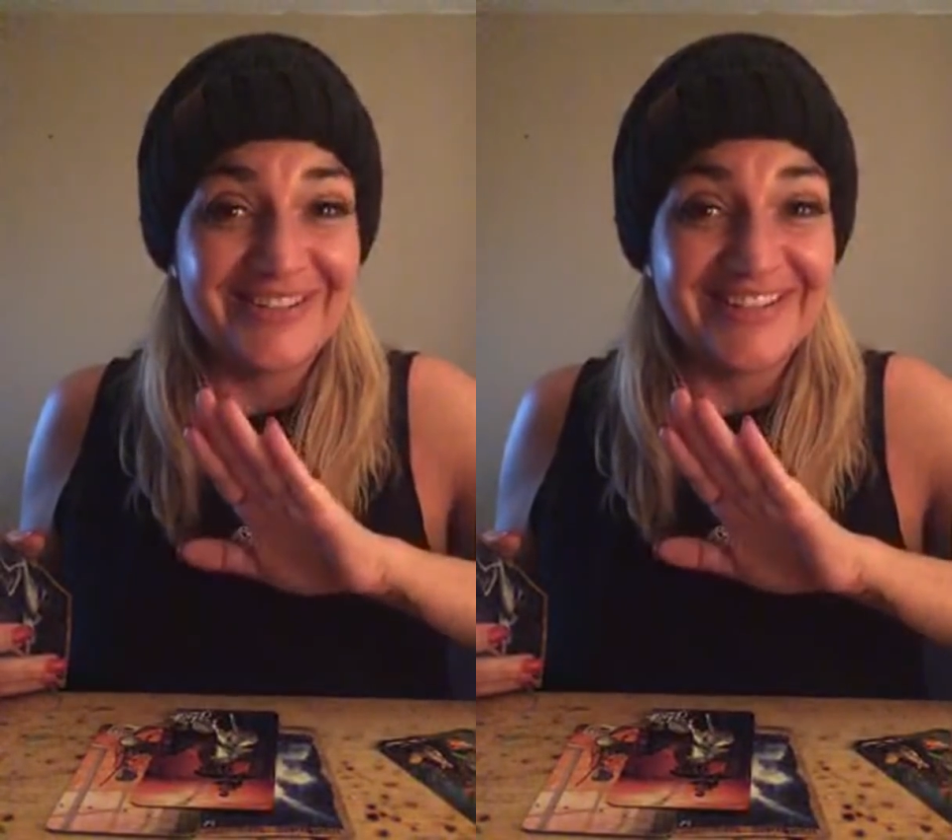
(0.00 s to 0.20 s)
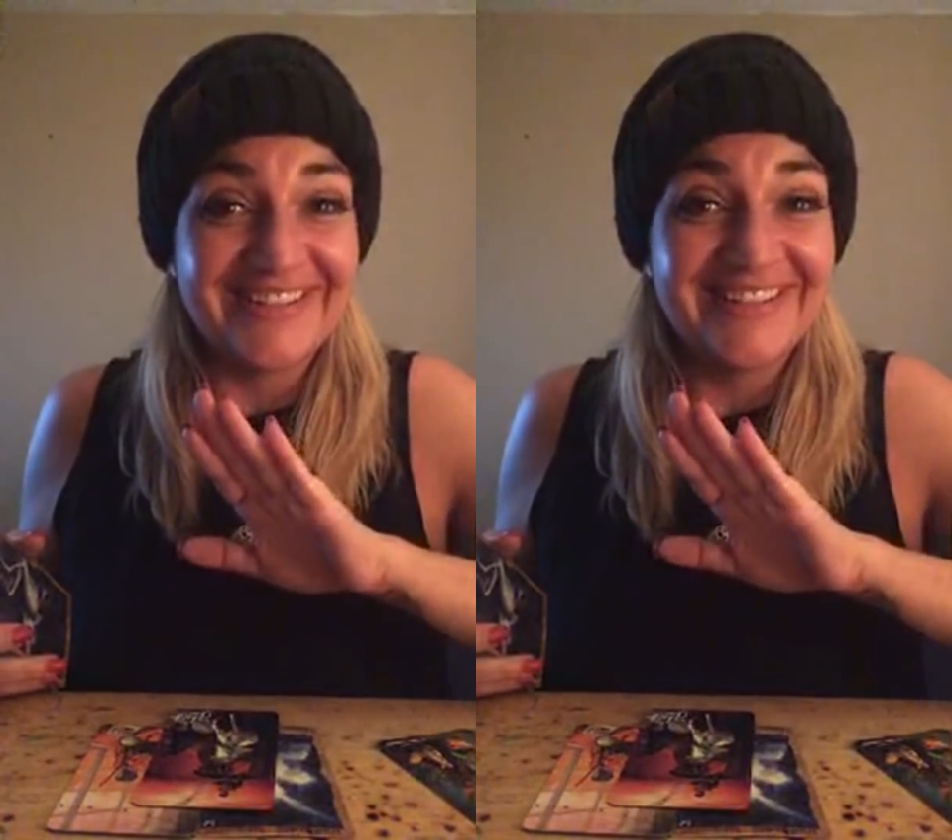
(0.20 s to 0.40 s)

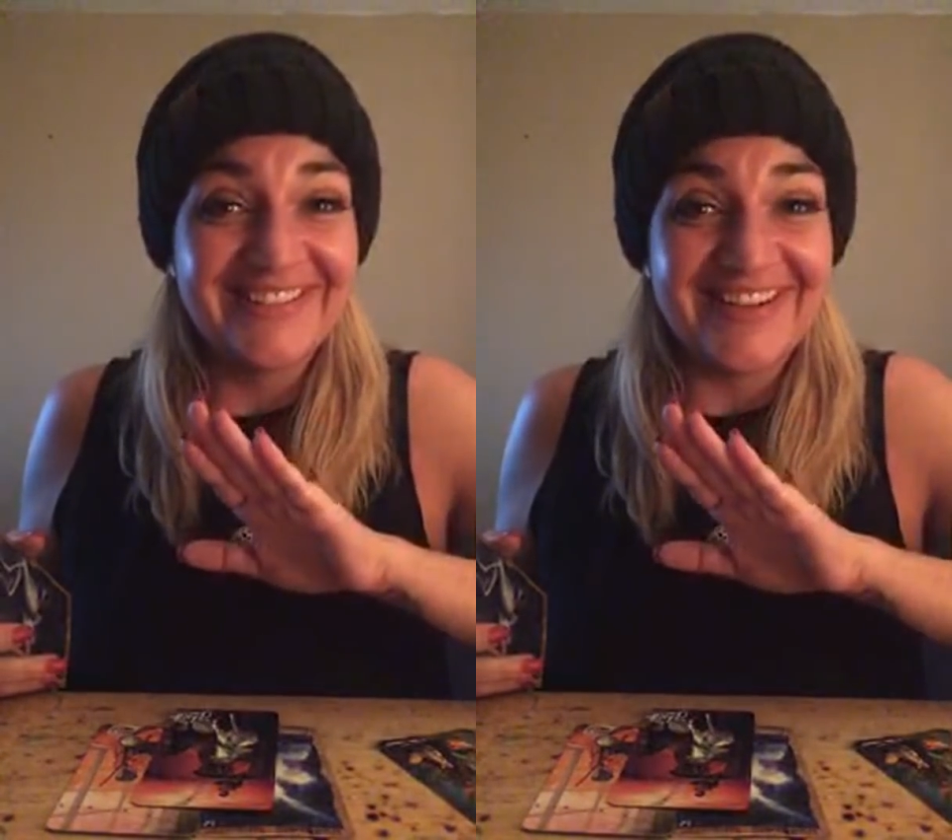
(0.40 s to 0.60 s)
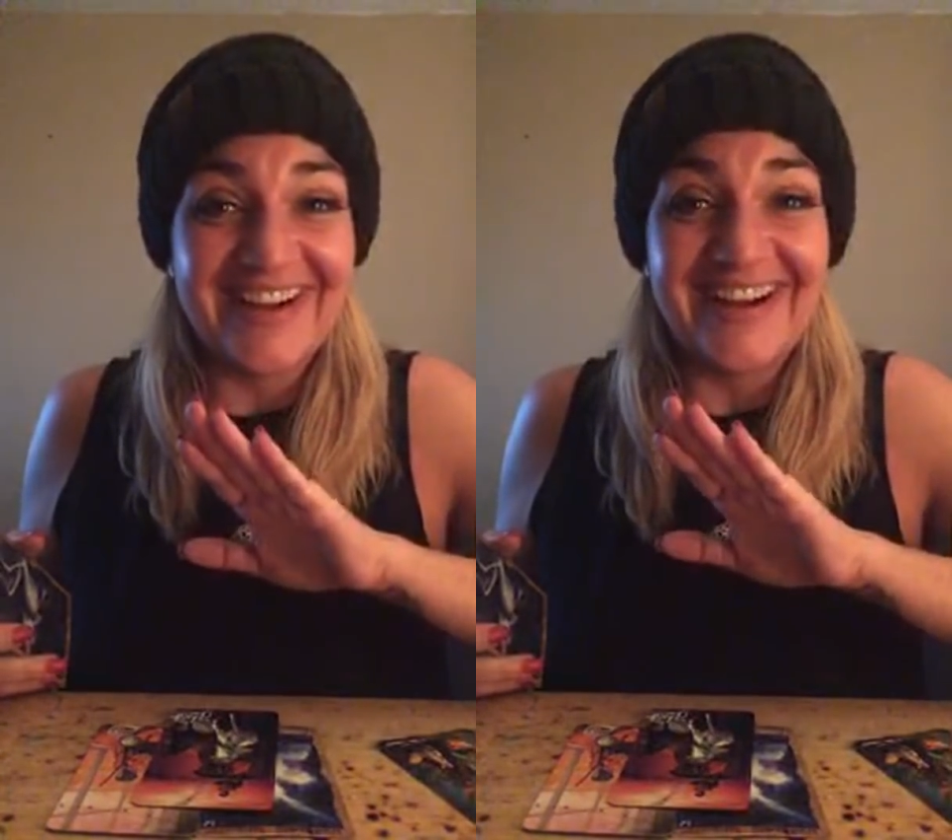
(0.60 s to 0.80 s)

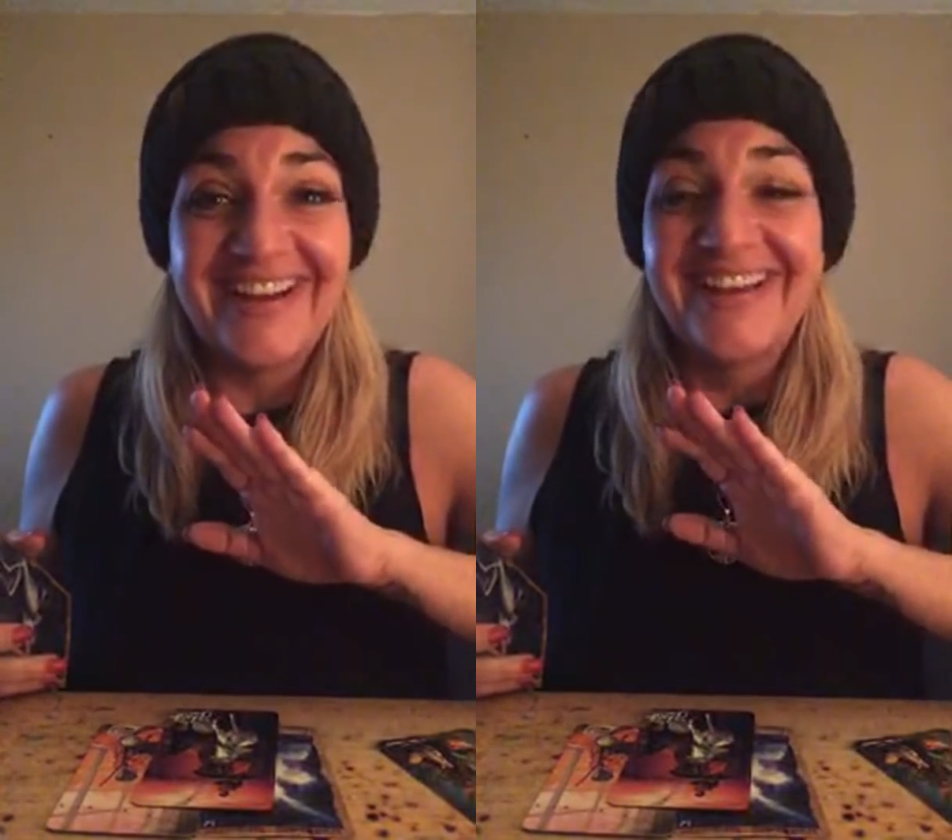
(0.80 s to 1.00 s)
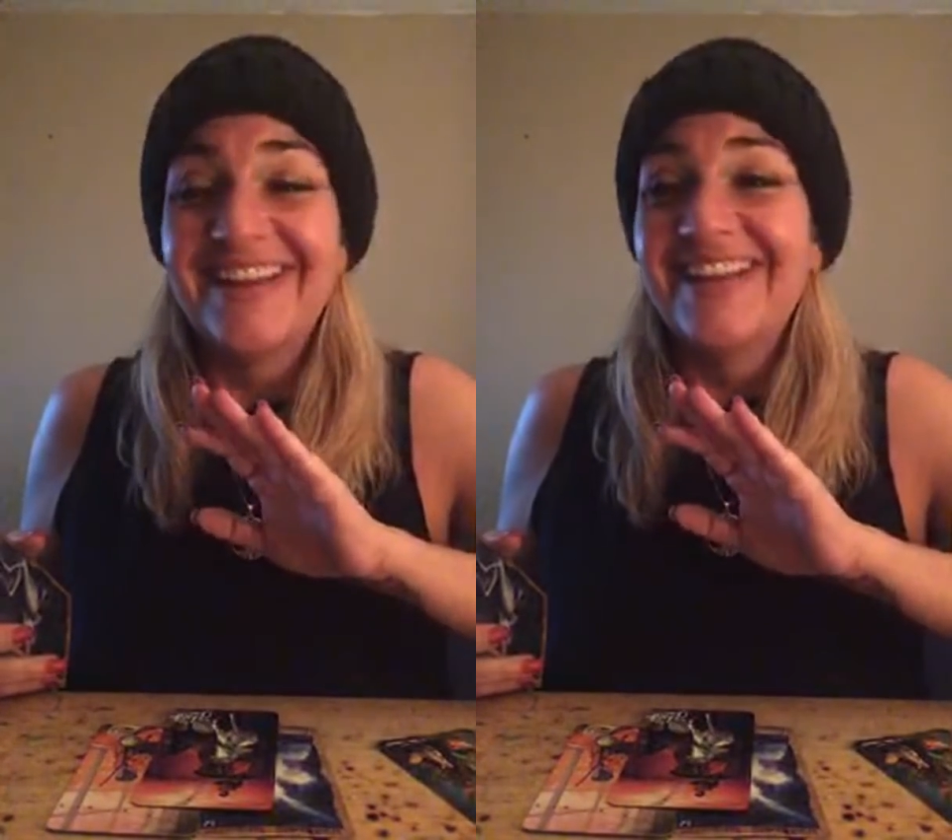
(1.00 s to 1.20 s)
gluten,
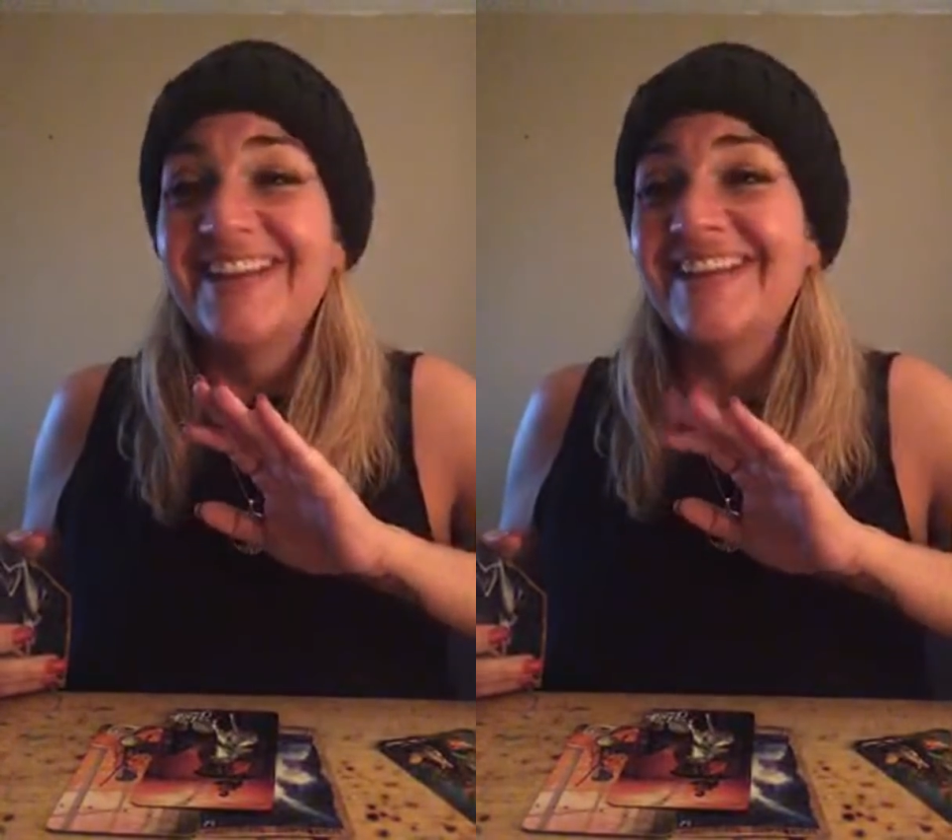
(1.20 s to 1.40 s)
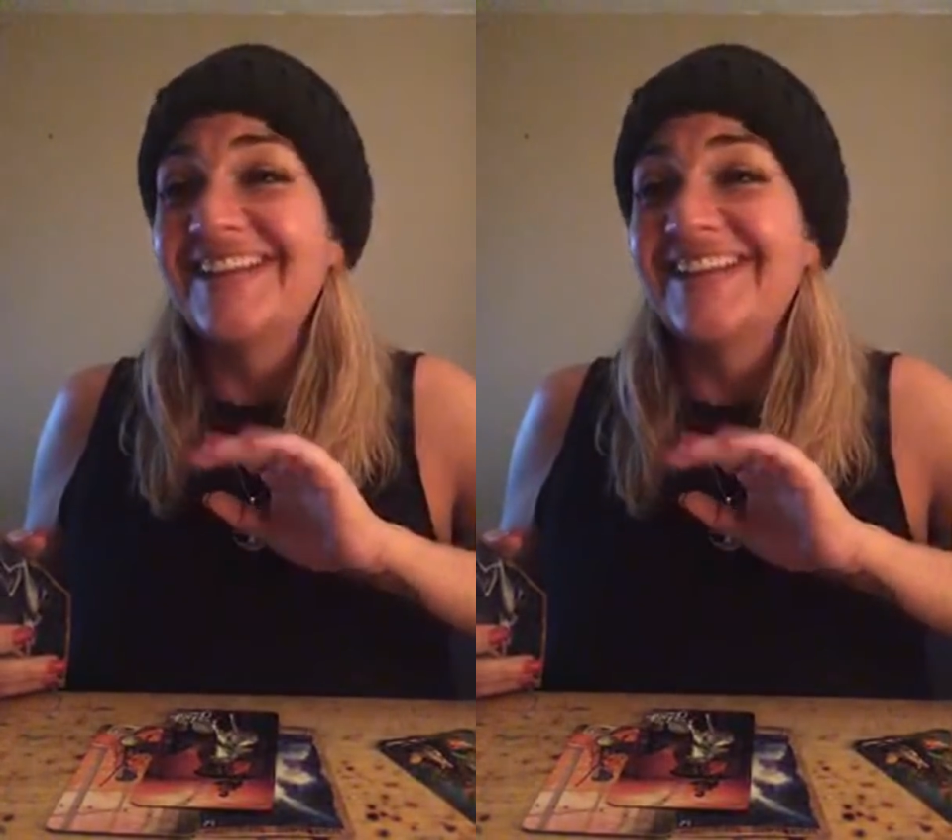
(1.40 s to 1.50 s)
right?